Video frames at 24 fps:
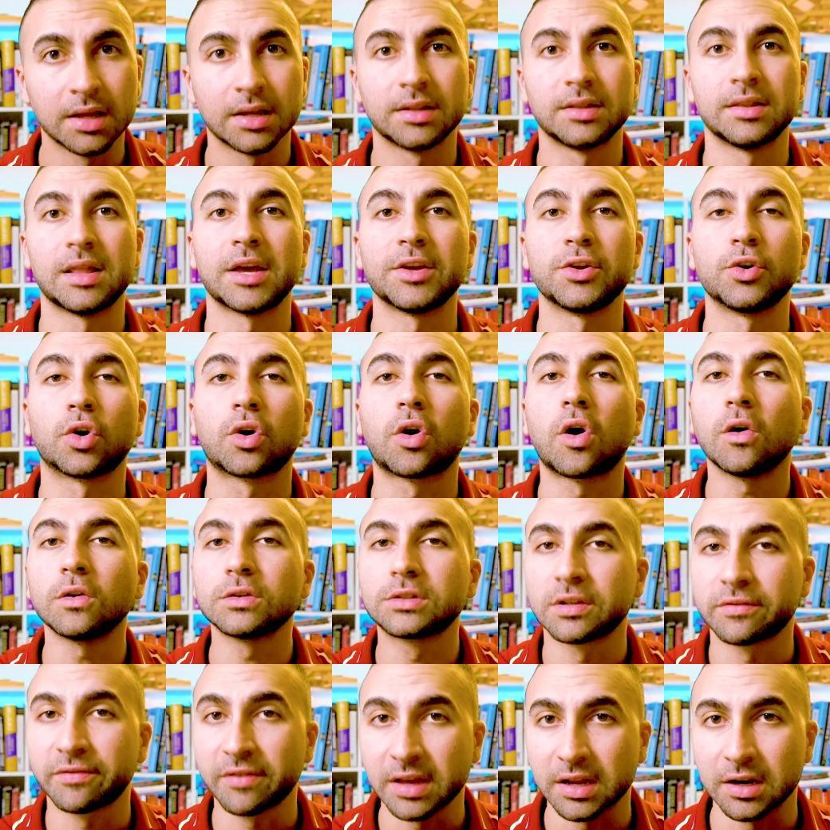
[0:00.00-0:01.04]
that you're
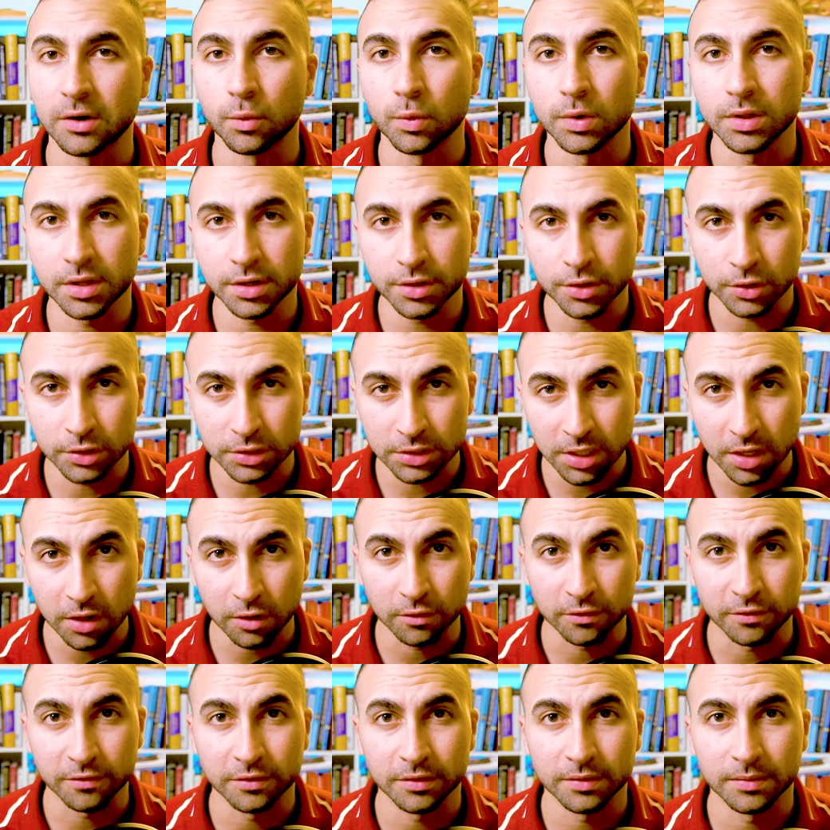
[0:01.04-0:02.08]
cultivating within
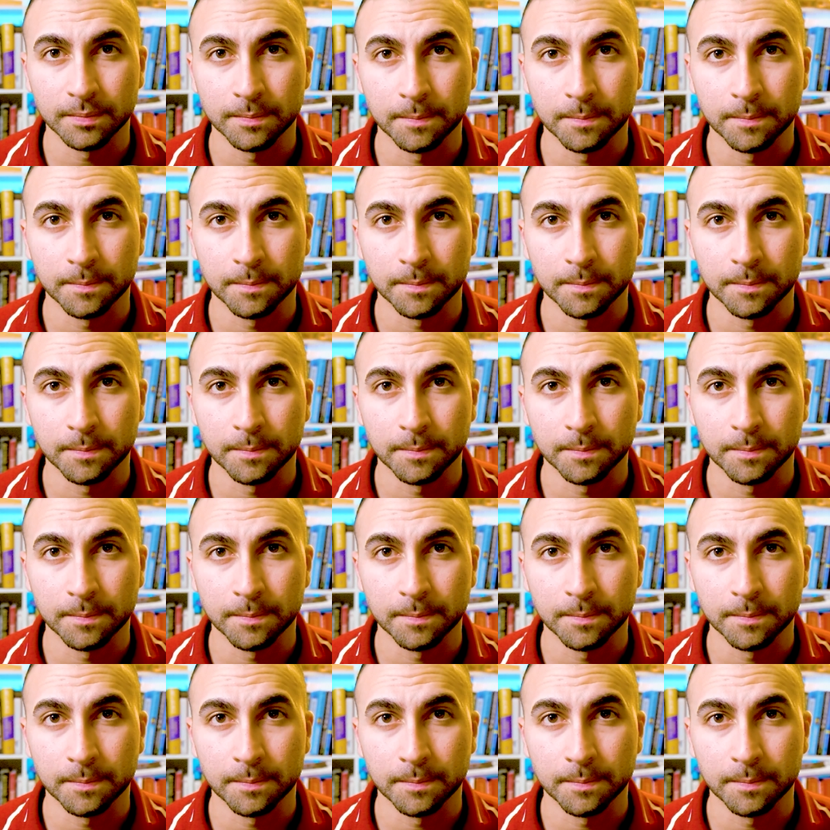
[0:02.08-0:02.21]
yourself.